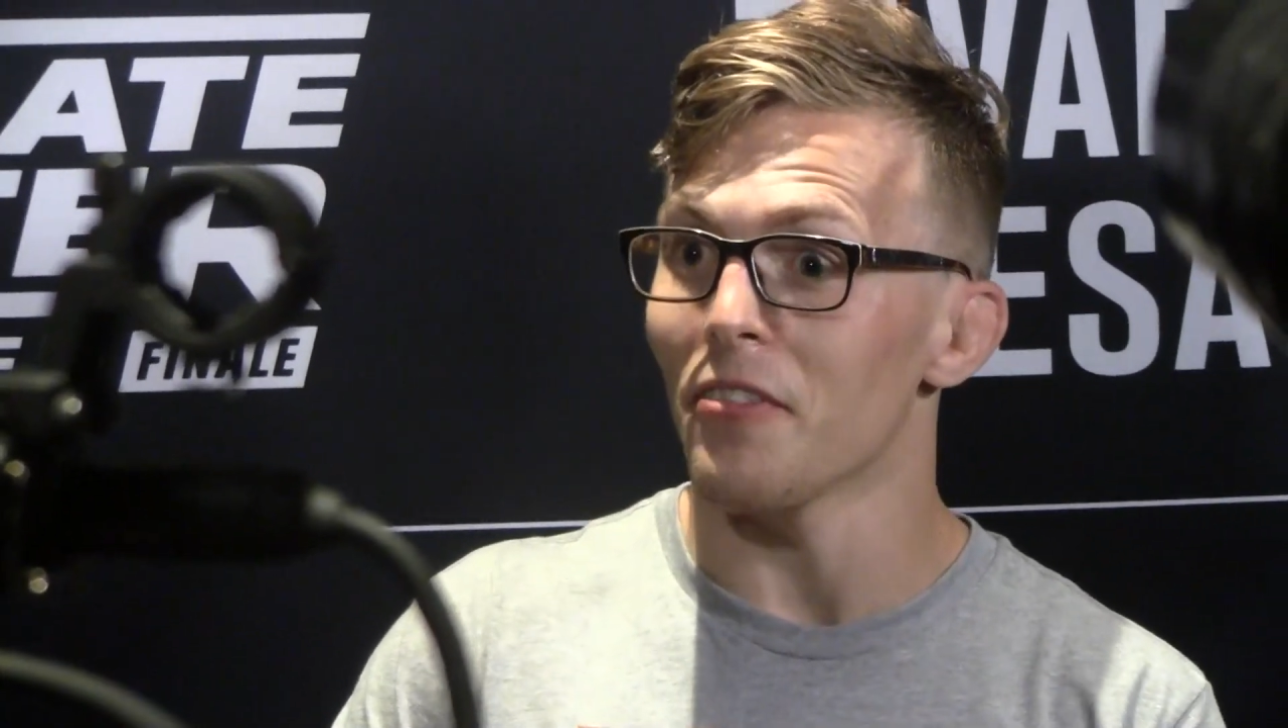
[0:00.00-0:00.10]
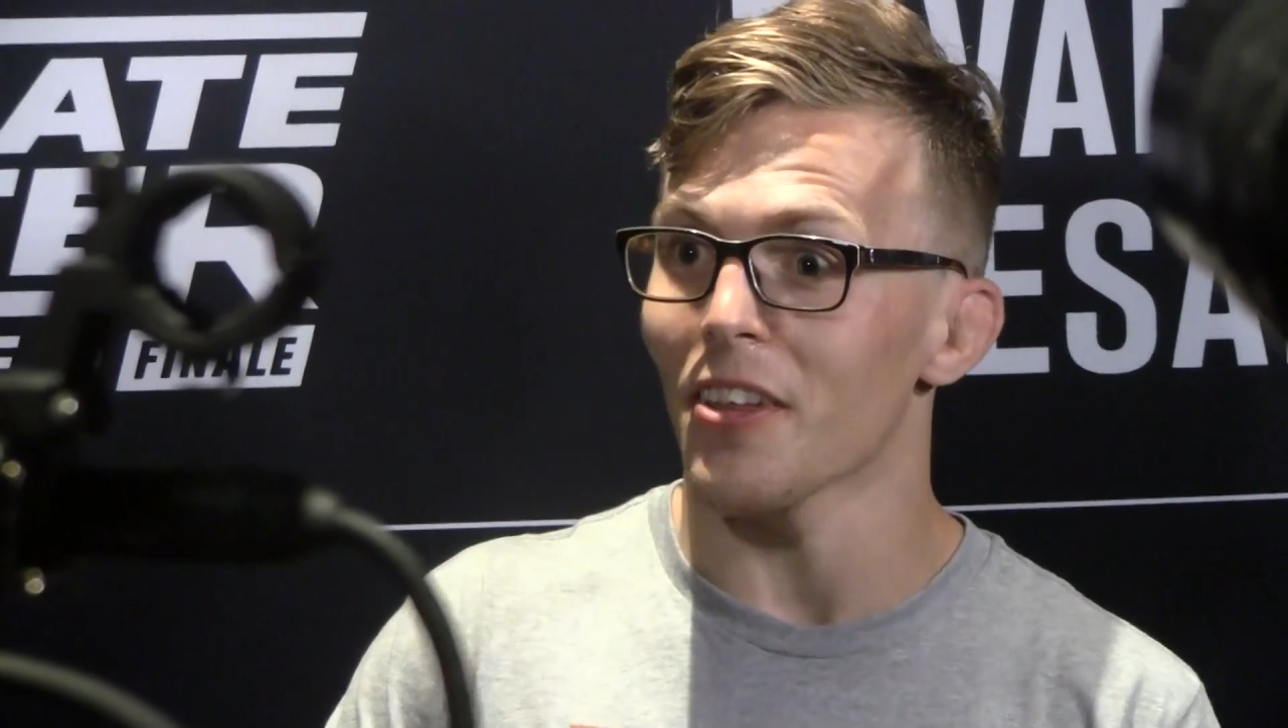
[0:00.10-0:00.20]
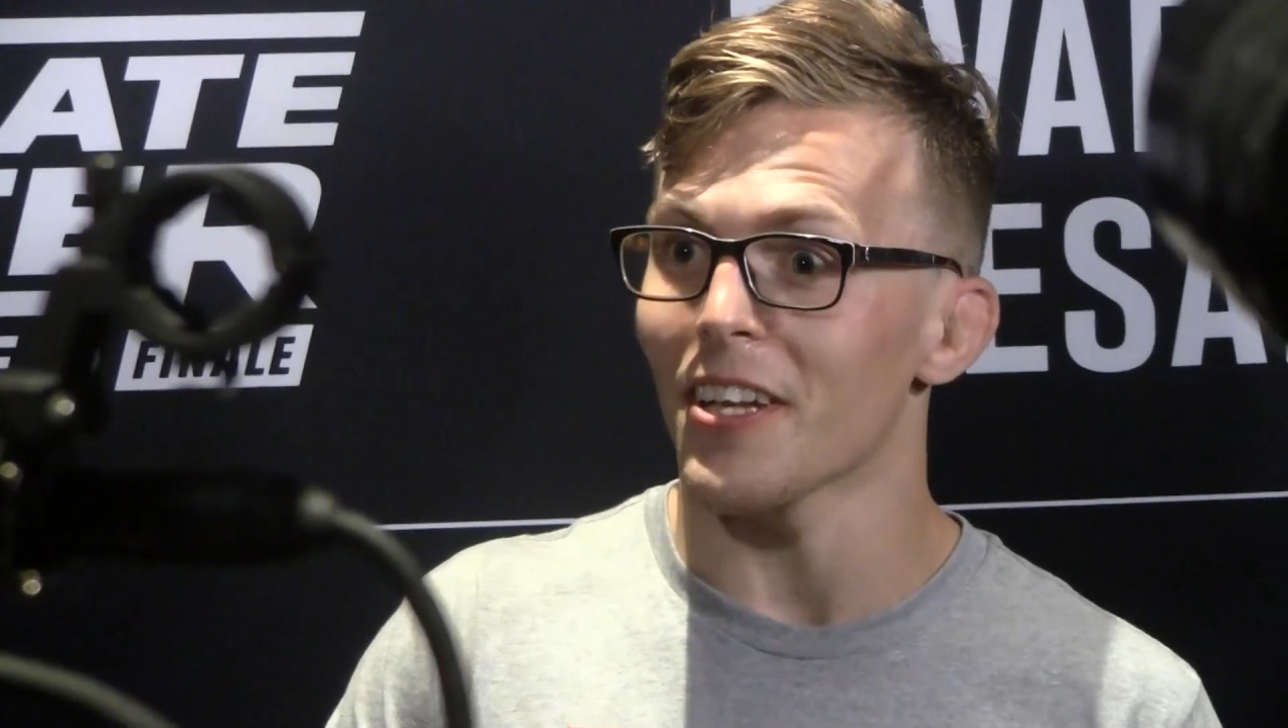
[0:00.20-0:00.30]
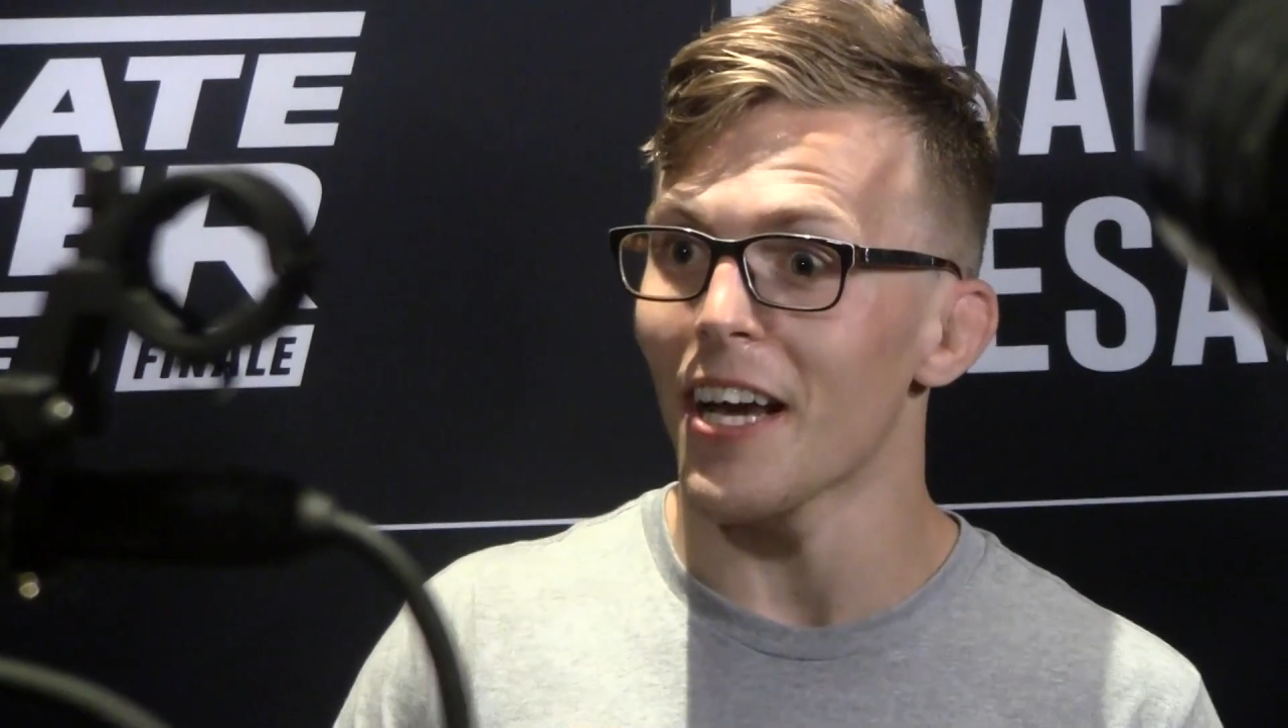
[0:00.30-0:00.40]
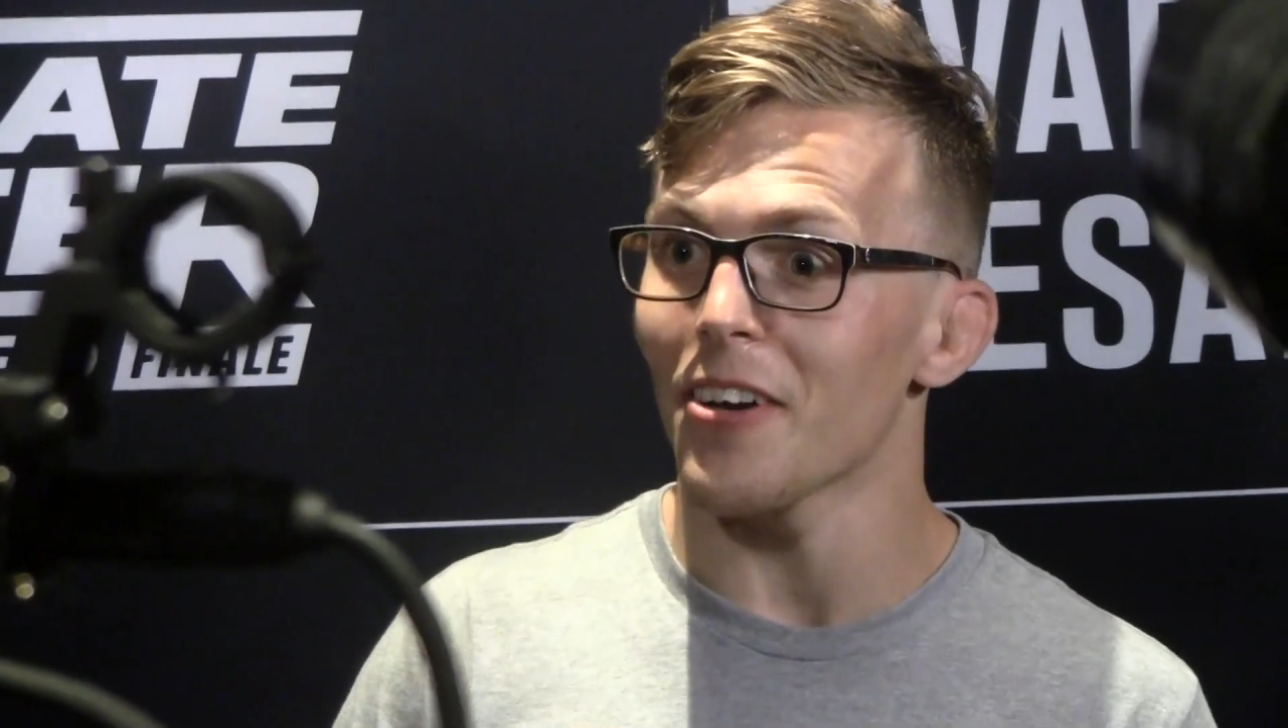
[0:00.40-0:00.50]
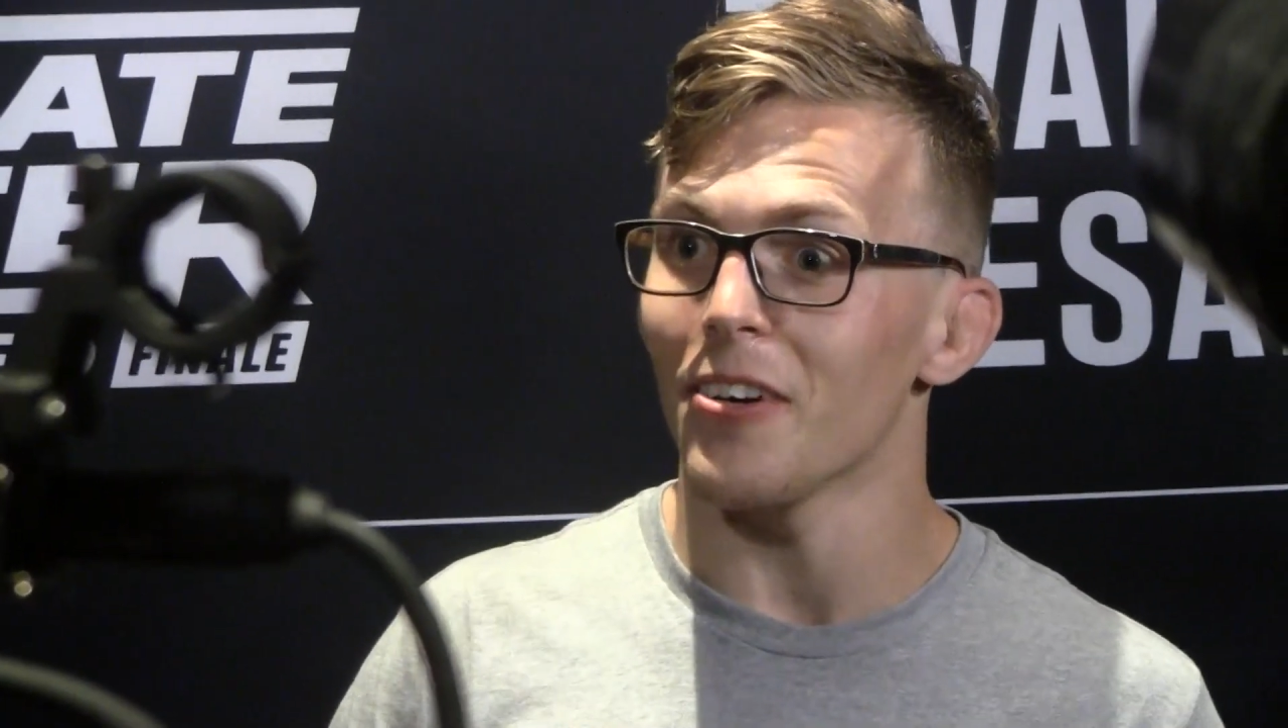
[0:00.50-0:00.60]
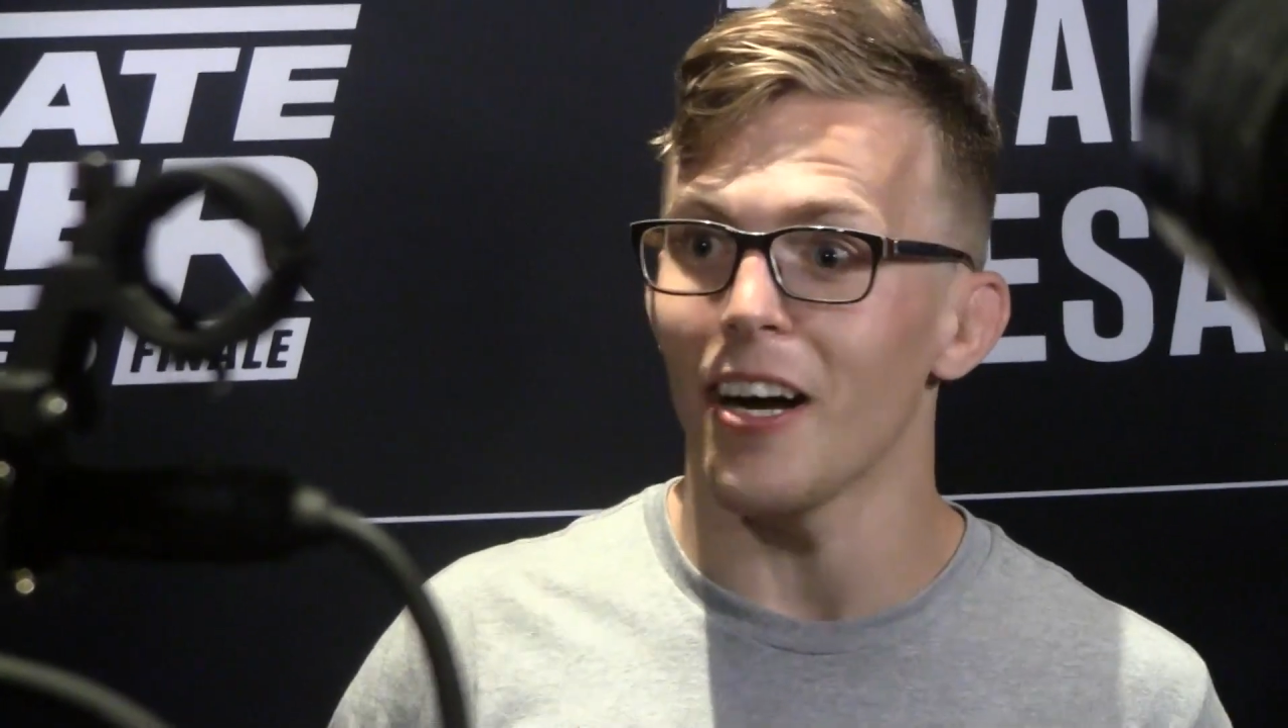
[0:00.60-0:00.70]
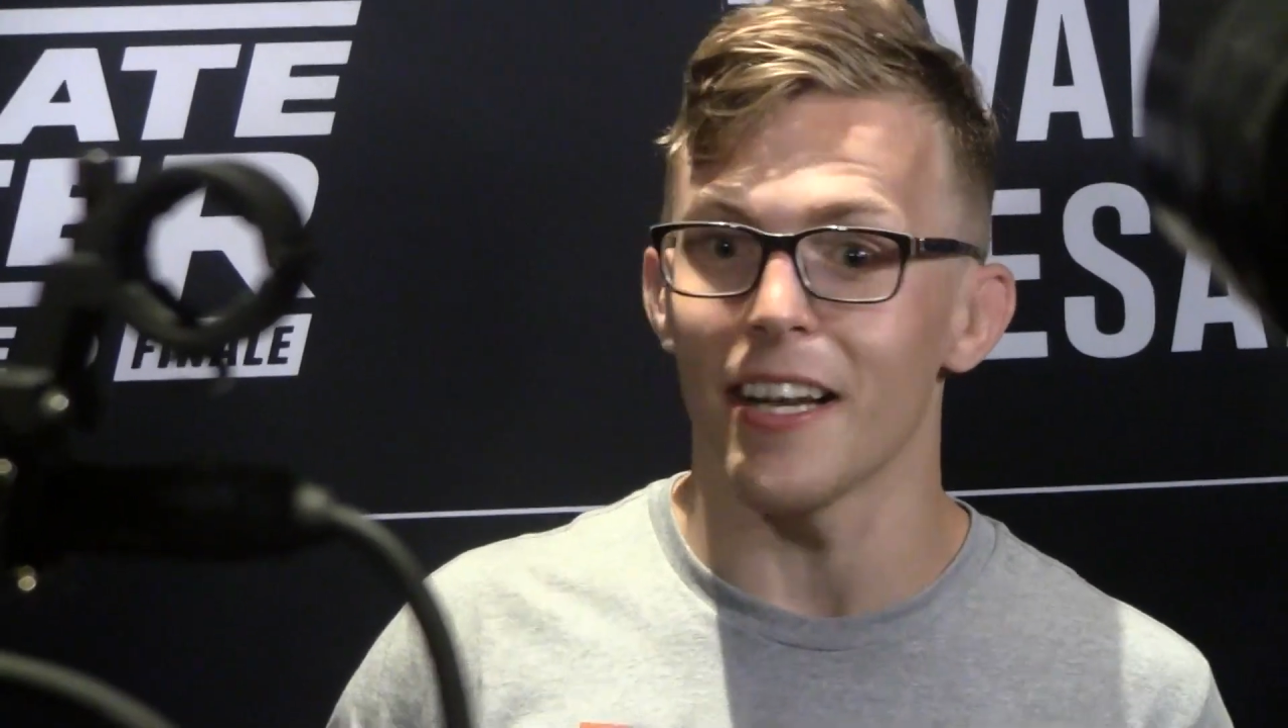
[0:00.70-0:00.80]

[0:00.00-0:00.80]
for the title.